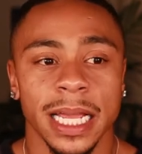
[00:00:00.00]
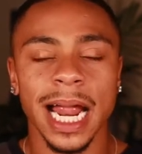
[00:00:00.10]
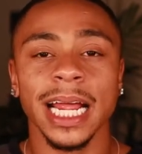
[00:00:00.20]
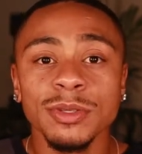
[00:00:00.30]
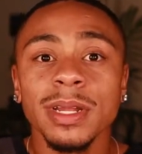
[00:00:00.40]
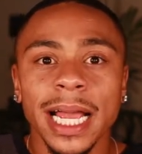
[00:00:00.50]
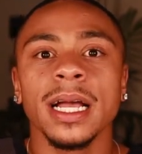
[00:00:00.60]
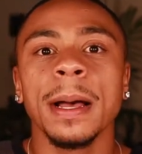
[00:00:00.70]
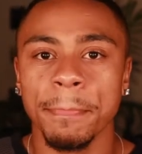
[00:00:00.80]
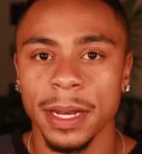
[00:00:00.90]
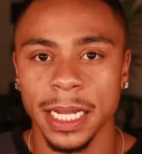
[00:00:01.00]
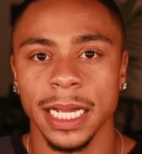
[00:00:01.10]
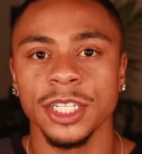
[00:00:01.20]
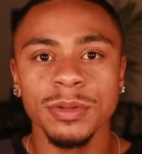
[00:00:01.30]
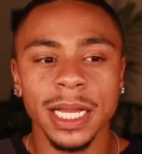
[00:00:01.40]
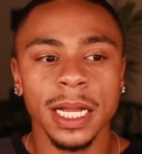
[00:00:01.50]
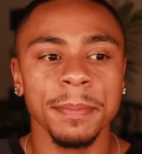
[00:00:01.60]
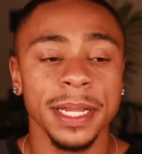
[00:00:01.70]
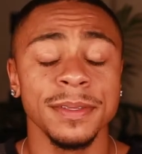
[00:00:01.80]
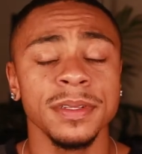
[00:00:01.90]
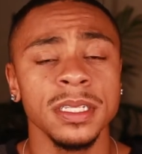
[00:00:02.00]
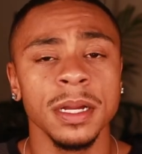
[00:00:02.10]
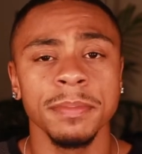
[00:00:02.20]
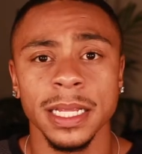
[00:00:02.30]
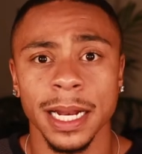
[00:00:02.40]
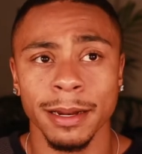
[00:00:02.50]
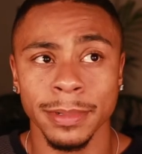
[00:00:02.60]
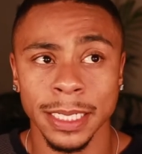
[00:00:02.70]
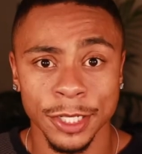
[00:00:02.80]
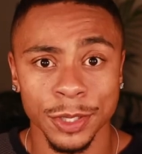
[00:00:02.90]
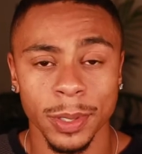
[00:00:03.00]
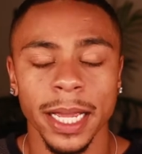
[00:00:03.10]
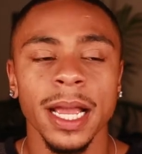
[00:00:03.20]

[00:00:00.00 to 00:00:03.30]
I do like company. I do like company, especially company that I really enjoy.